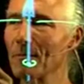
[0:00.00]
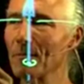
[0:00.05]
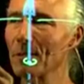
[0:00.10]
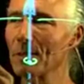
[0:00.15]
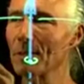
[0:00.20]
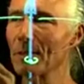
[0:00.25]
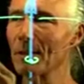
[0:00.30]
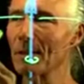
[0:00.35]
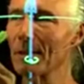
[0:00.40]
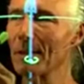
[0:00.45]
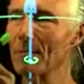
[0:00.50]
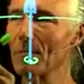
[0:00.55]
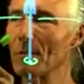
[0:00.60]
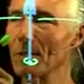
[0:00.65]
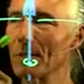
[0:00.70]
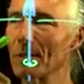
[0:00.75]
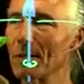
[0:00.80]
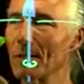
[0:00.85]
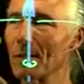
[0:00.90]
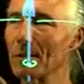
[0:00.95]

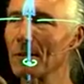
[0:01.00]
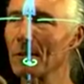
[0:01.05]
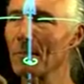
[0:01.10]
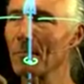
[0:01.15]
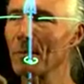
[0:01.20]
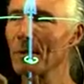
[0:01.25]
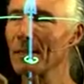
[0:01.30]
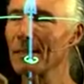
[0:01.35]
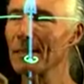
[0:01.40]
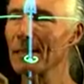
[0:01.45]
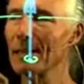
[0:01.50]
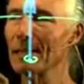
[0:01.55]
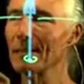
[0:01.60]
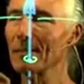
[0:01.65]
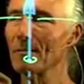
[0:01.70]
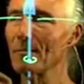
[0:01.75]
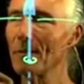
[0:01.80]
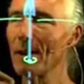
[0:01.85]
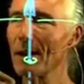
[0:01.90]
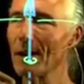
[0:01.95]
start to precess
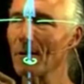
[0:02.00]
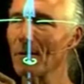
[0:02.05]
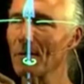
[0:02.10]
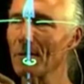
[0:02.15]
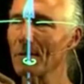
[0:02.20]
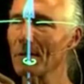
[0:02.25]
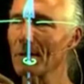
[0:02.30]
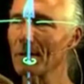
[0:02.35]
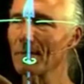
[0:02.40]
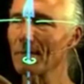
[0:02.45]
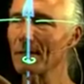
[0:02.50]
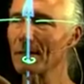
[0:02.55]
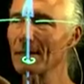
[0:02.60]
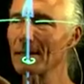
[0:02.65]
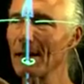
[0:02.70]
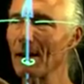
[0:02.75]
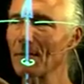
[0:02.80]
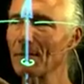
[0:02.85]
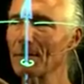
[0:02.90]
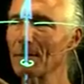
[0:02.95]
around. If it's just
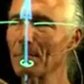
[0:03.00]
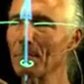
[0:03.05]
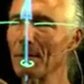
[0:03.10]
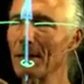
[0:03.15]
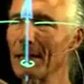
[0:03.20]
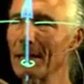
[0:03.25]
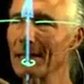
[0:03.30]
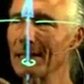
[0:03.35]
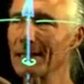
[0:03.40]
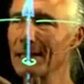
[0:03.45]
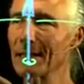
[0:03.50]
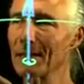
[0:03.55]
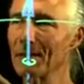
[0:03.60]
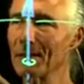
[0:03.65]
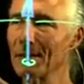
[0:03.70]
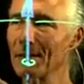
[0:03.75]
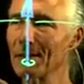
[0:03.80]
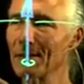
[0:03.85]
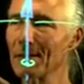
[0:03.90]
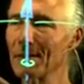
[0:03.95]
out in space, it'll
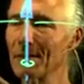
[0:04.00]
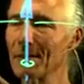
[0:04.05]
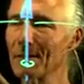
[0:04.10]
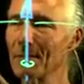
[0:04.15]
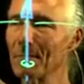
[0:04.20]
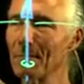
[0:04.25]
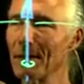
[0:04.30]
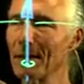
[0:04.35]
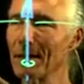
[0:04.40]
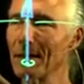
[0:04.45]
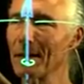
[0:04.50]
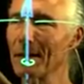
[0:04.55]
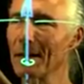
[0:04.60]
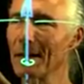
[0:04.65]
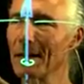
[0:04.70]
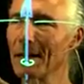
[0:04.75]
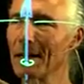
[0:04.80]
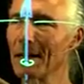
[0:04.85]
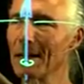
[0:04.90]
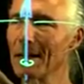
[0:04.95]
just sort of spin.
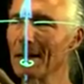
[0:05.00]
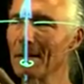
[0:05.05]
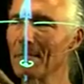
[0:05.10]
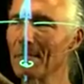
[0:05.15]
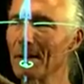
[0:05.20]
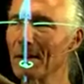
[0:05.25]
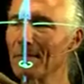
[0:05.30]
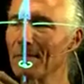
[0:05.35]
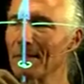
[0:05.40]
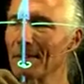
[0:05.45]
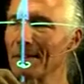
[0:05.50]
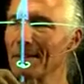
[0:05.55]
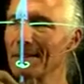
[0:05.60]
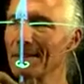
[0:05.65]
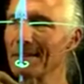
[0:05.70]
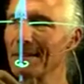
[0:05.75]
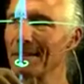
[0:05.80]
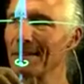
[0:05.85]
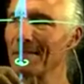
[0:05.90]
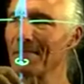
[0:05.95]
But if it's
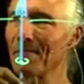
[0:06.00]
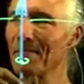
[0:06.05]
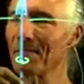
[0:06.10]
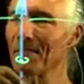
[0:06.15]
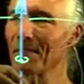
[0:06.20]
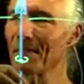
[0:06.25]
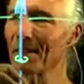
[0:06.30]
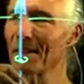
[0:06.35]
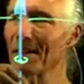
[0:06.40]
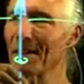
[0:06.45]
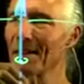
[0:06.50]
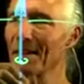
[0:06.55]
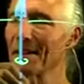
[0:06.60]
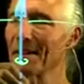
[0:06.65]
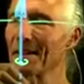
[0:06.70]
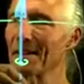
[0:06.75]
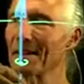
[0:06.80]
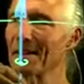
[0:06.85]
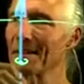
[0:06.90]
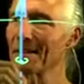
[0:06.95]
where
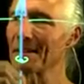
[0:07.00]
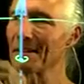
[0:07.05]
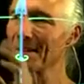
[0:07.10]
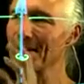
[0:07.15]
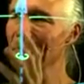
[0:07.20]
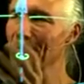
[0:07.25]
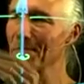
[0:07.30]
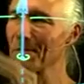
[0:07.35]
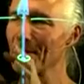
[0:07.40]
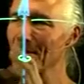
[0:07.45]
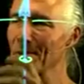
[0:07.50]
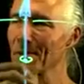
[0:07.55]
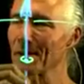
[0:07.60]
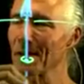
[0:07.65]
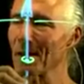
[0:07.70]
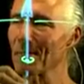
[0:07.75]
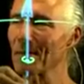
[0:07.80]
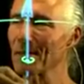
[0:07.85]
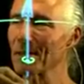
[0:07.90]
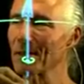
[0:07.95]
there's
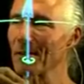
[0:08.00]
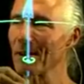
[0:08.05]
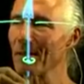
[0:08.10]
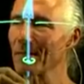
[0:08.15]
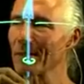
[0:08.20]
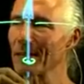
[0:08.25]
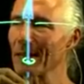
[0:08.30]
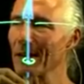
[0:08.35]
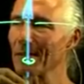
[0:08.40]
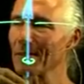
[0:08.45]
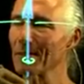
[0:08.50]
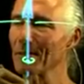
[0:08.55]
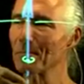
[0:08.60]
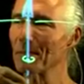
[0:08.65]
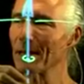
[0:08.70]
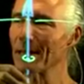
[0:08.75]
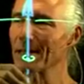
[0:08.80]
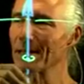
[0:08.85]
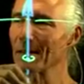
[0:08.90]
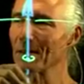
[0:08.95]
not much gravity out in
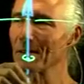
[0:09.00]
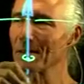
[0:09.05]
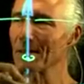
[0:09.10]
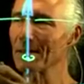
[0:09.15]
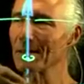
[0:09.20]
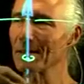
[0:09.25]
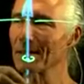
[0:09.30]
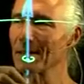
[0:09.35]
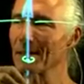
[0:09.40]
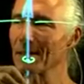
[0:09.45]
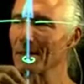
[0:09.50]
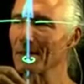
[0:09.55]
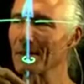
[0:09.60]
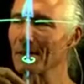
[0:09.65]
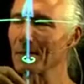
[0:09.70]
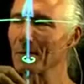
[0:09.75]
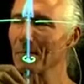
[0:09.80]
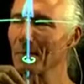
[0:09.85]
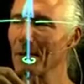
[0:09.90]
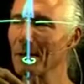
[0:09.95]
space, it'll just continue to
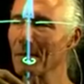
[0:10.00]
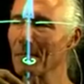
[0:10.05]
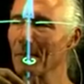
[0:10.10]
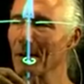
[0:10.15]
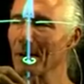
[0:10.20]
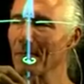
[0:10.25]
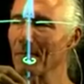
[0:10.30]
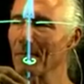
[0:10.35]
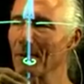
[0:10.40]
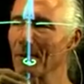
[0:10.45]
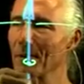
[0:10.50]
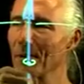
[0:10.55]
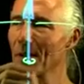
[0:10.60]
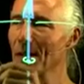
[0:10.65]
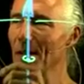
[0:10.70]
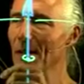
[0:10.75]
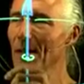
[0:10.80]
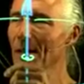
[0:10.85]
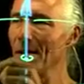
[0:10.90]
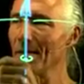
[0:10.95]
spin. But if
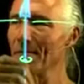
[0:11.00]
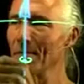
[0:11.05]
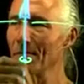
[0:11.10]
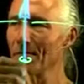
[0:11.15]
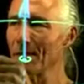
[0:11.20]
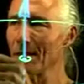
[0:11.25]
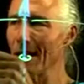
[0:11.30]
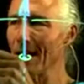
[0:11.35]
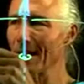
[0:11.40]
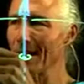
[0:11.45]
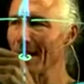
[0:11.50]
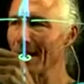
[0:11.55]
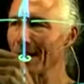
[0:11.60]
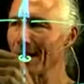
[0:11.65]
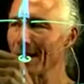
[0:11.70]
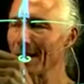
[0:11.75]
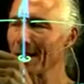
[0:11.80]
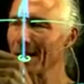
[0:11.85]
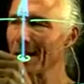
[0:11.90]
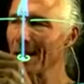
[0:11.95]
you've got it
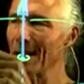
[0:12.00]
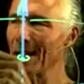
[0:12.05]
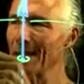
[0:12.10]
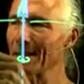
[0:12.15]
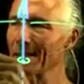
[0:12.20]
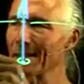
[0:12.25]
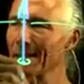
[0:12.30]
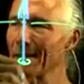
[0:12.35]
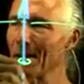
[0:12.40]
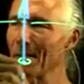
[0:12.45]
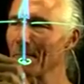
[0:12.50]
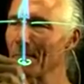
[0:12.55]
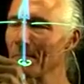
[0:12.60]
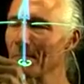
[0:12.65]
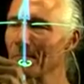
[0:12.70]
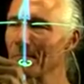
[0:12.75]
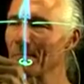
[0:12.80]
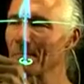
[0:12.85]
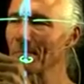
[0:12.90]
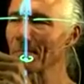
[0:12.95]
at some
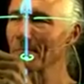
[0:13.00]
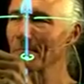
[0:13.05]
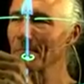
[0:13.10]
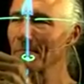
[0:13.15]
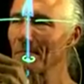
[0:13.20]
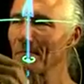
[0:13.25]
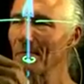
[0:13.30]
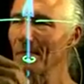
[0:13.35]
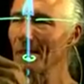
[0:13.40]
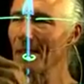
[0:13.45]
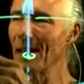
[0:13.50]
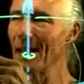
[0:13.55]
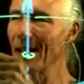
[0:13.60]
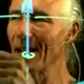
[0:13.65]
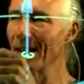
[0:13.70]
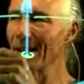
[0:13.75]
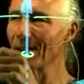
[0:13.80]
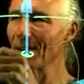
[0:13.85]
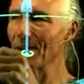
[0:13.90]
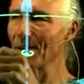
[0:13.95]

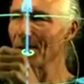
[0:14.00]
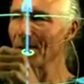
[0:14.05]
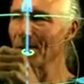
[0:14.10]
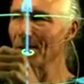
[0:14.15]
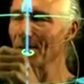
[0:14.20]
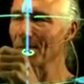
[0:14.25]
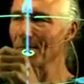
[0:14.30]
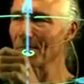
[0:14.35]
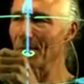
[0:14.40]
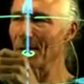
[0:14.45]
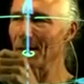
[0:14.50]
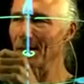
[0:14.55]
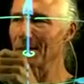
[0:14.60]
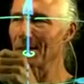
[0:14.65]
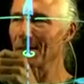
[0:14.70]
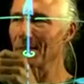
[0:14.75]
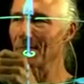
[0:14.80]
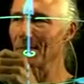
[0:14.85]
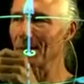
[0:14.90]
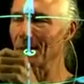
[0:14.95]
angle
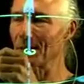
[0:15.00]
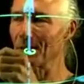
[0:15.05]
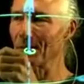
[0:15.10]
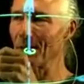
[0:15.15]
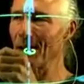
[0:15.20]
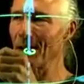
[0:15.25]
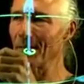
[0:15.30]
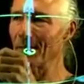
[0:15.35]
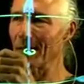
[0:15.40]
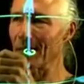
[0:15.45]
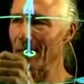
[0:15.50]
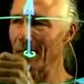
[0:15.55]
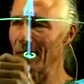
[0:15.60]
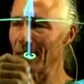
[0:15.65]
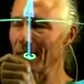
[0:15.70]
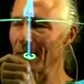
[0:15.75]
relative to the gravity,